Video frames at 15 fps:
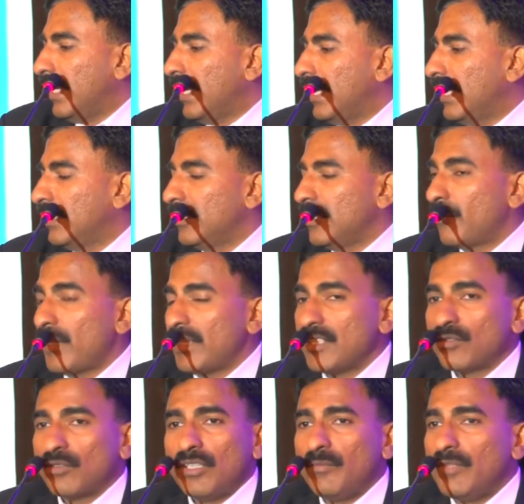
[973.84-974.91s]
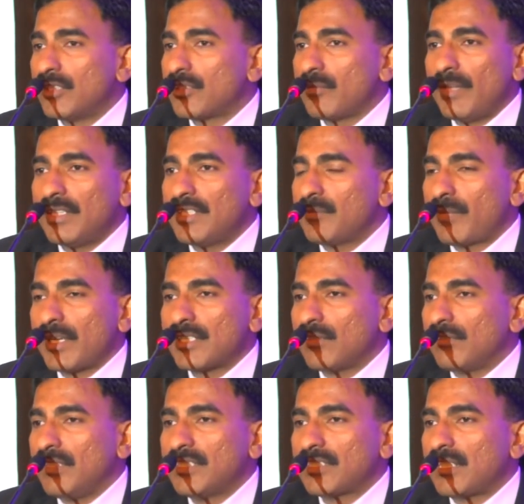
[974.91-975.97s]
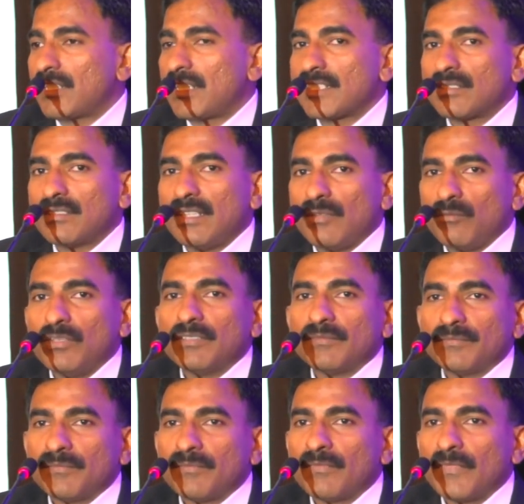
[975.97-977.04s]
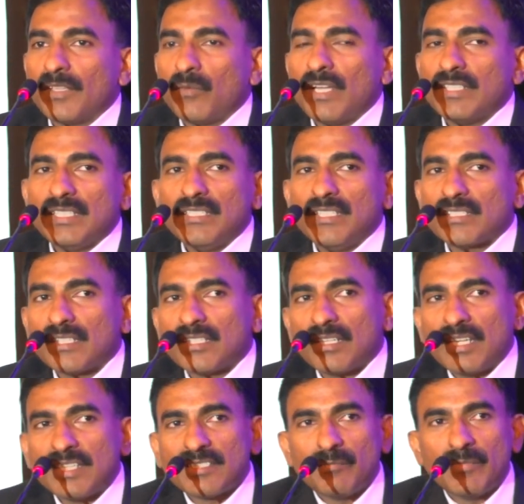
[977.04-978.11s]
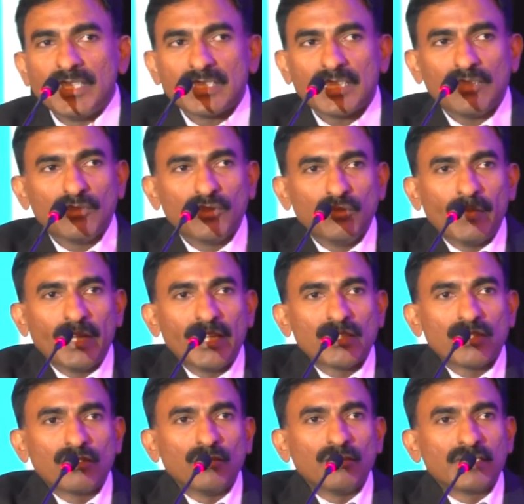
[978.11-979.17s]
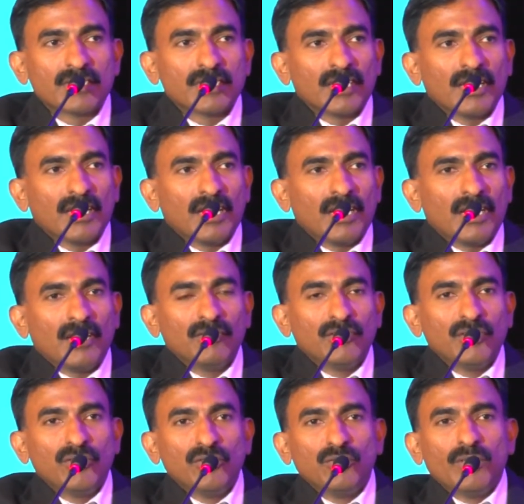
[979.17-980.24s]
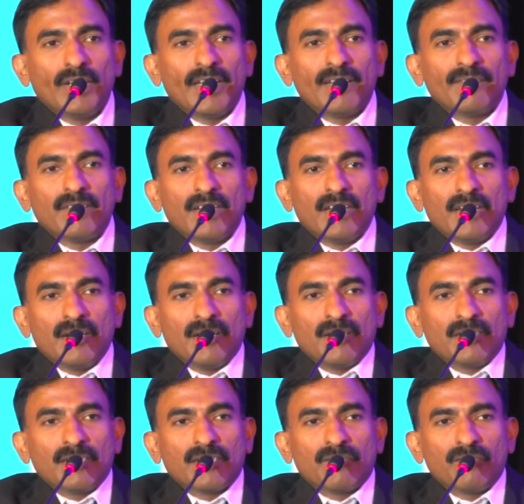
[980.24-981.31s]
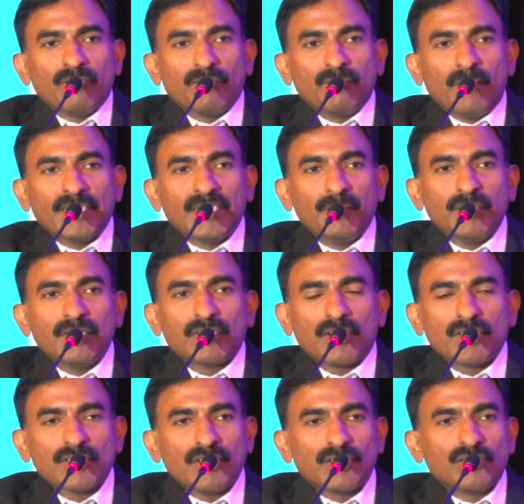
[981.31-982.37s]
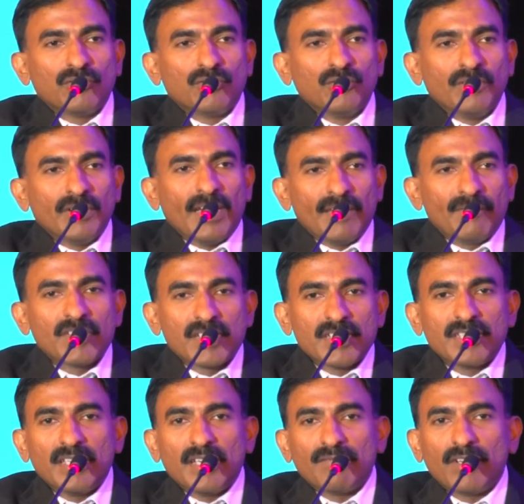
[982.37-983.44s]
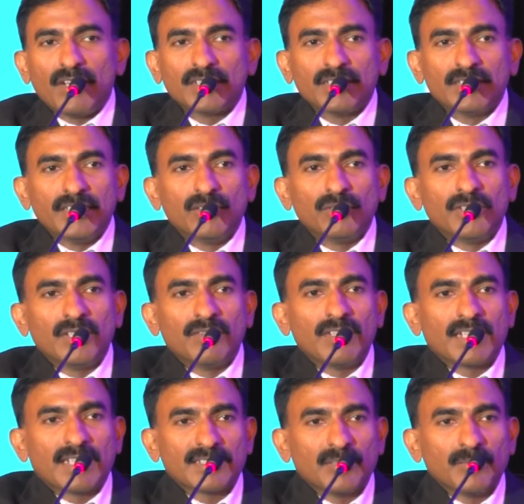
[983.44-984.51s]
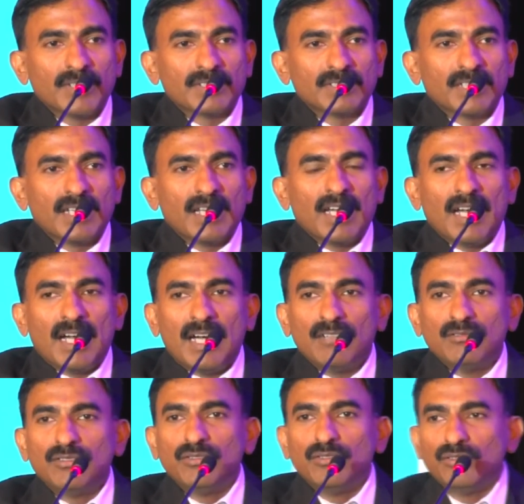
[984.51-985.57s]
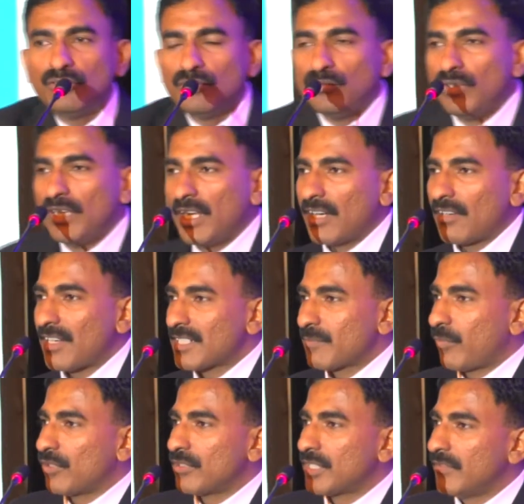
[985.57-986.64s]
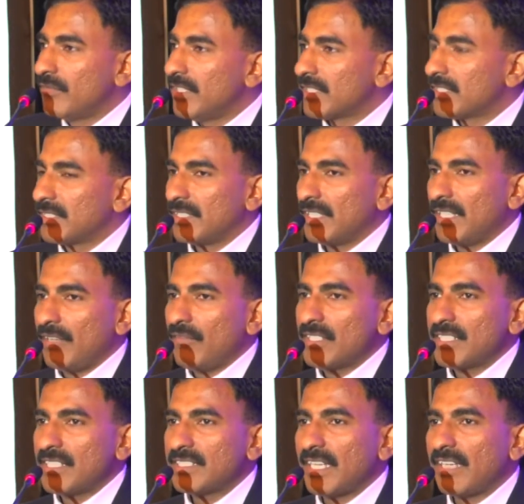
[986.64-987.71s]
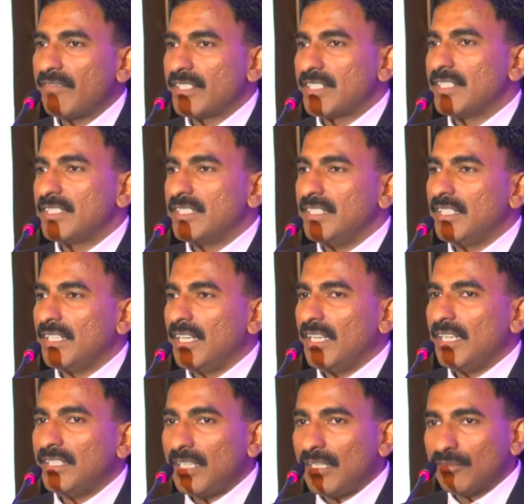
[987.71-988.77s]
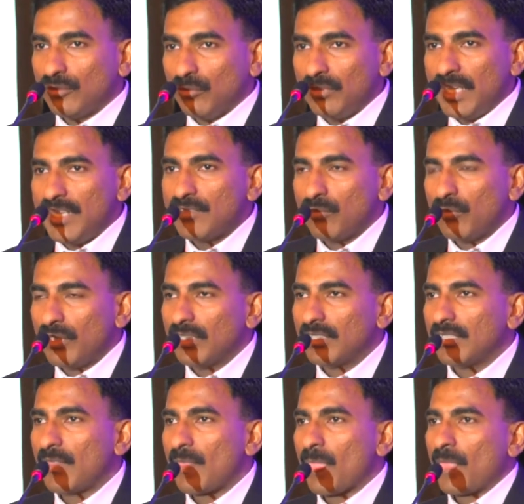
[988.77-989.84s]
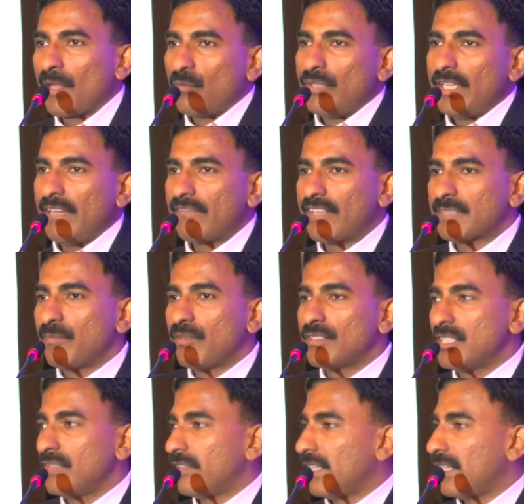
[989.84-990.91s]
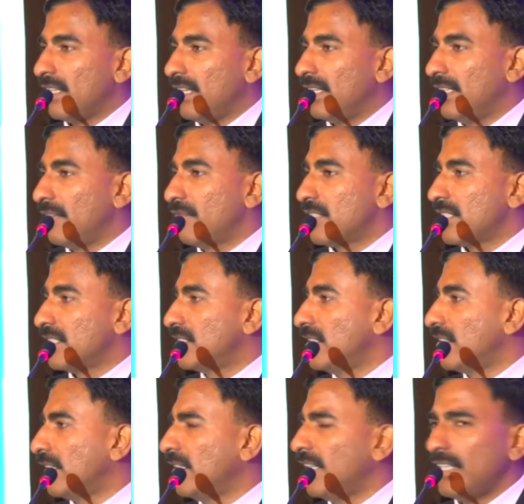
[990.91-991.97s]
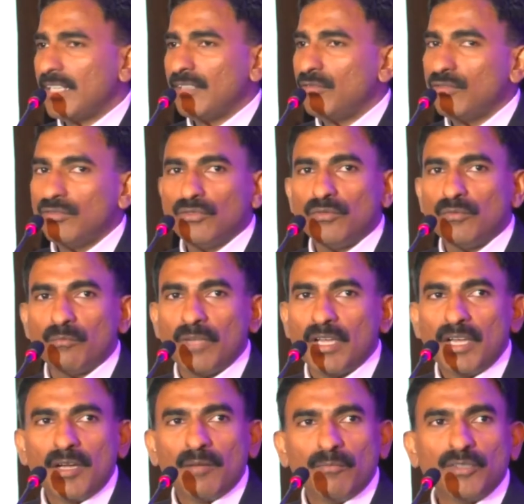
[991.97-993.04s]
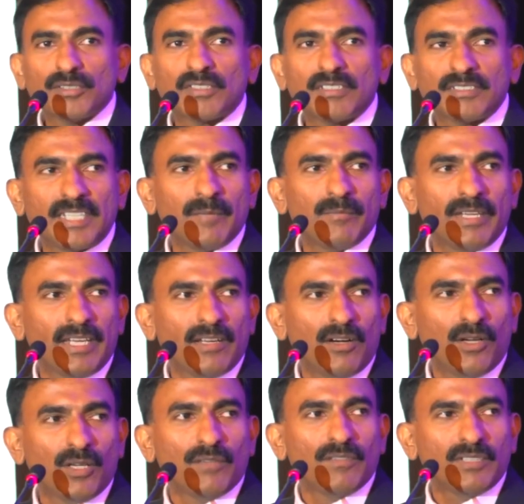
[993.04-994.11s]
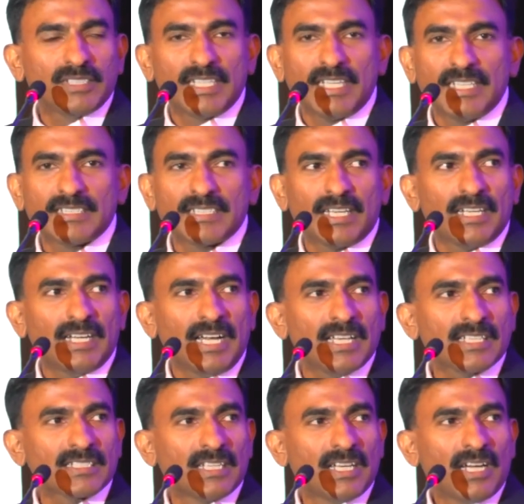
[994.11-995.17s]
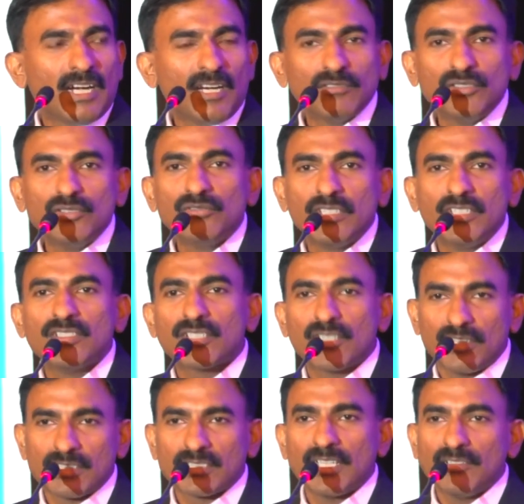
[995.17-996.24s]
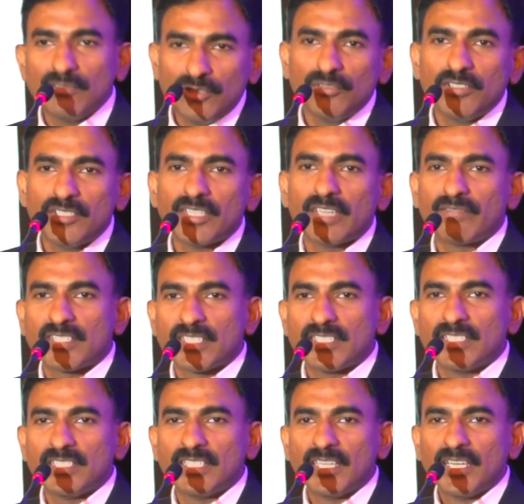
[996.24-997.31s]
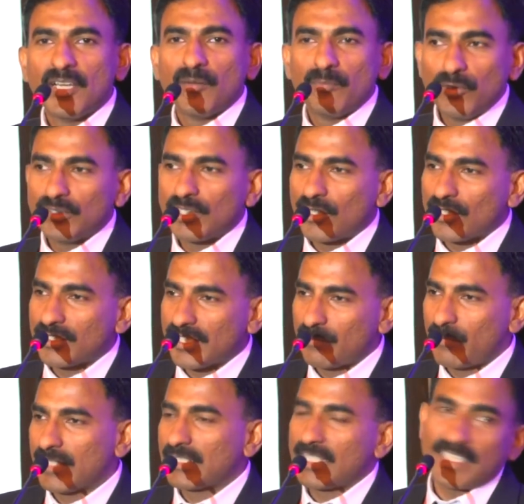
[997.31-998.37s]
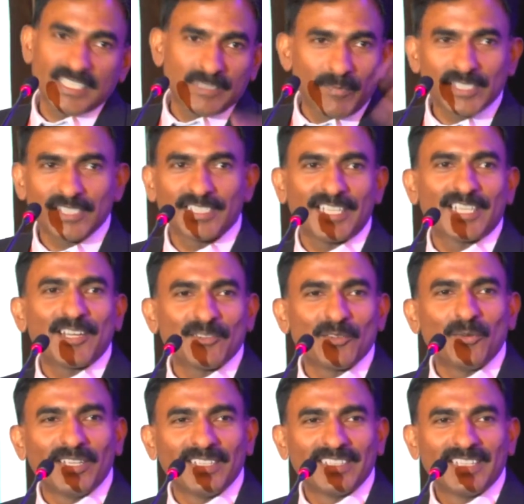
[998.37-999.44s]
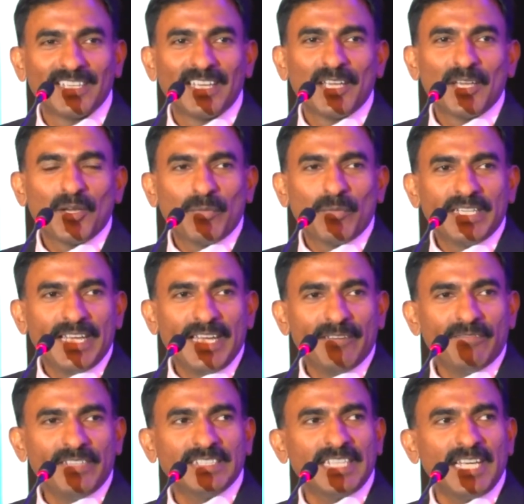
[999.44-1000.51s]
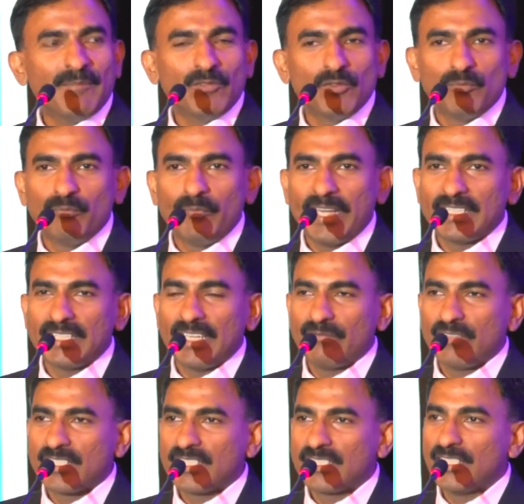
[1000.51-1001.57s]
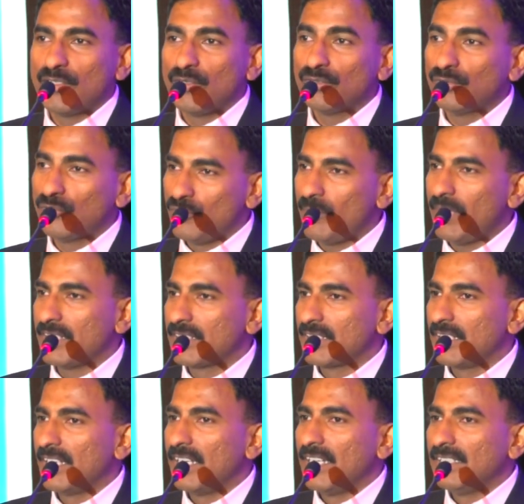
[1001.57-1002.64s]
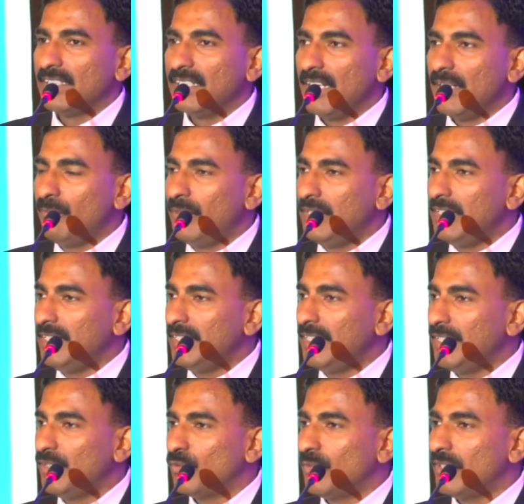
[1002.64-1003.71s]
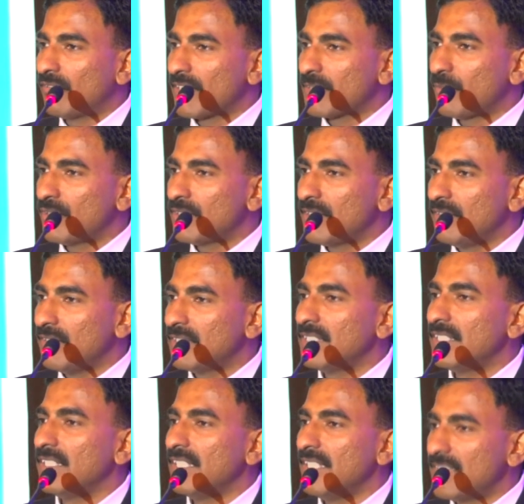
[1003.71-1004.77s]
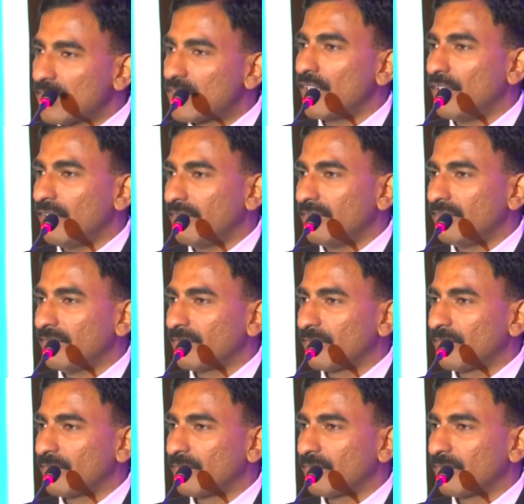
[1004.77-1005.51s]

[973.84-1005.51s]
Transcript: And there's going to be a tremendous pressure on decentralized work. When I say decentralized, that means how do you manage your nodes? How do you have multiple crossdock to do efficiency and velocity to deliver your customers? How do you do responsiveness versus efficiency? In our today's world, we have responsive and efficiency, right? And you know, most of the time, all of us guys are asked, how do you reduce costs? How do you reduce efficiency? Pull the cost as much, cut as much as headcount you want. But every time you make the efficiency go too much, the ability to be responsiveness is a trade-off.